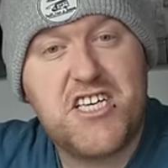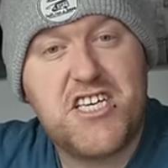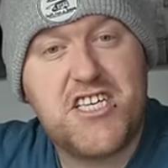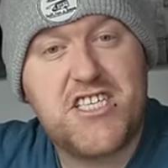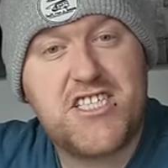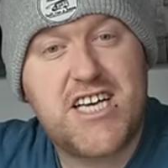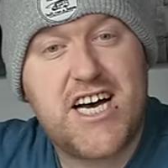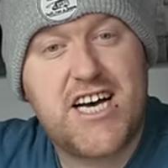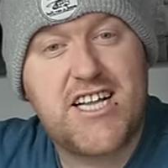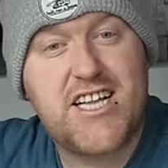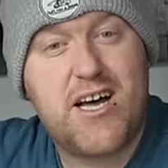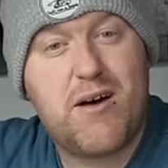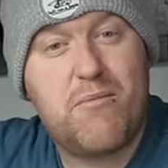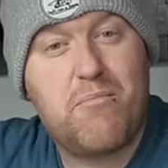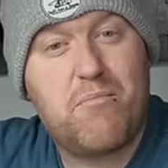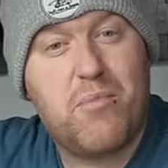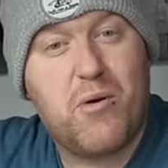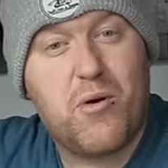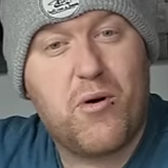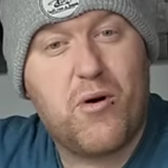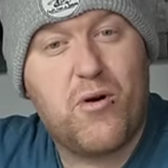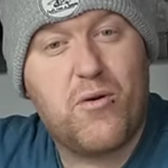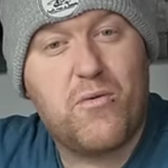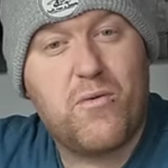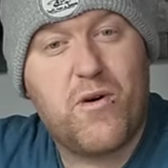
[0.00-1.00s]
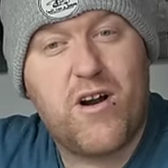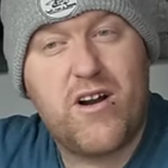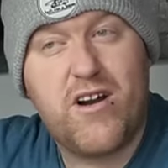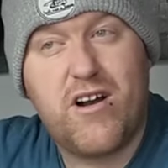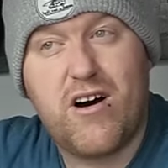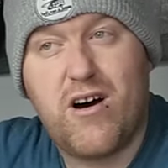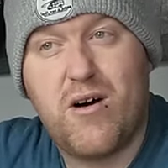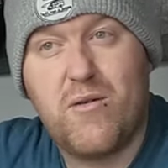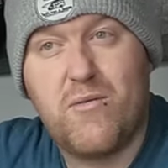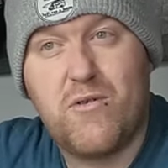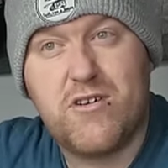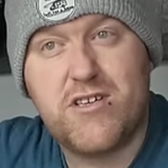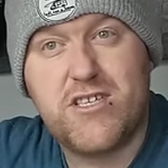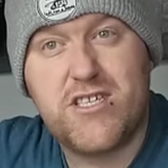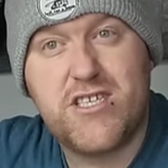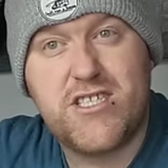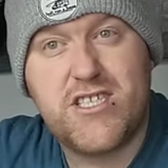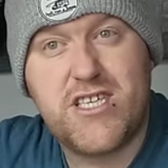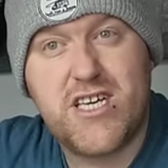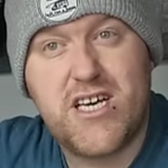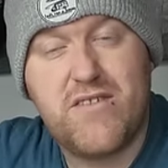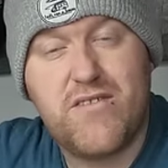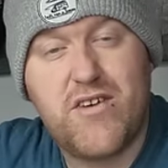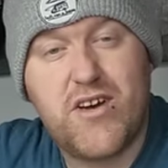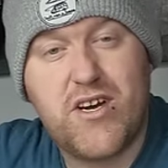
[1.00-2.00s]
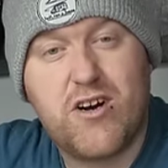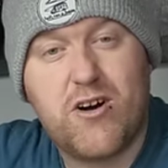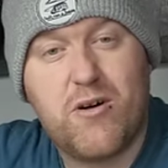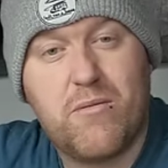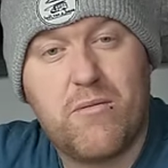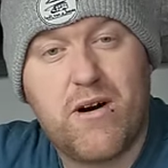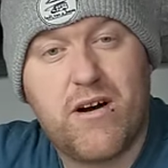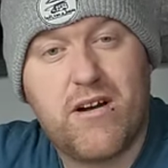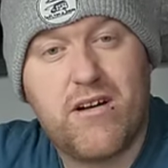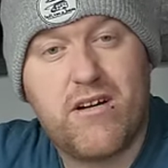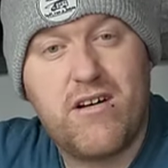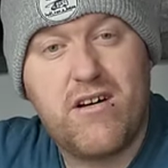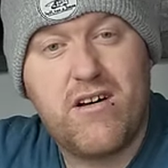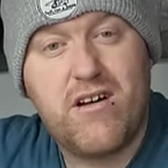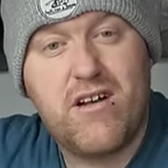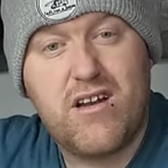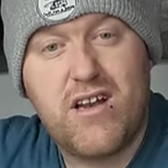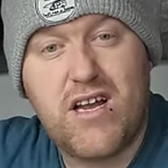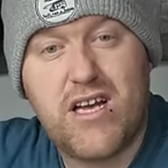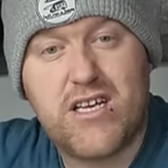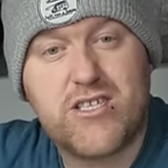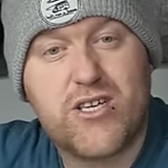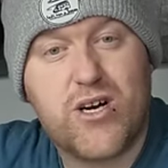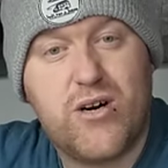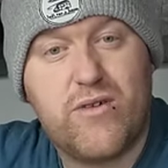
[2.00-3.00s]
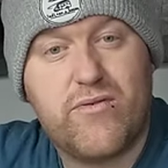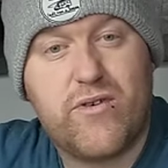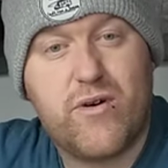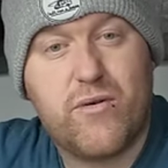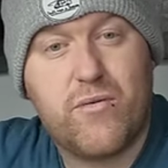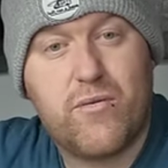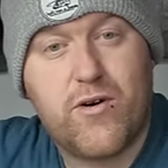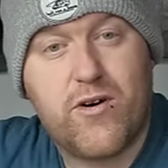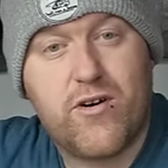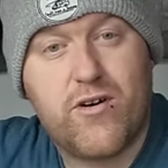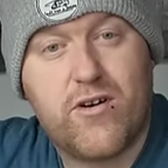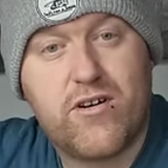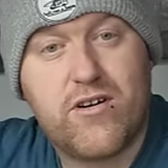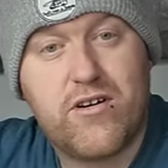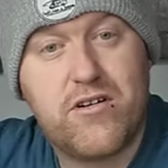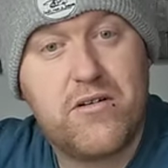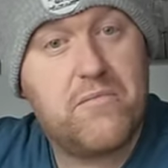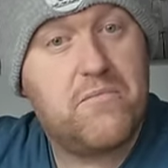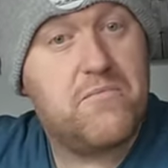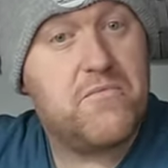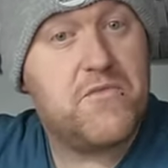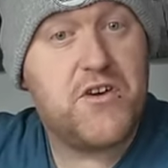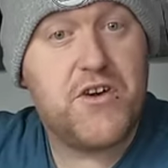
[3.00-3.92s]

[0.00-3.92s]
you sat there bored one night watching TV, come on, let's go for a walk.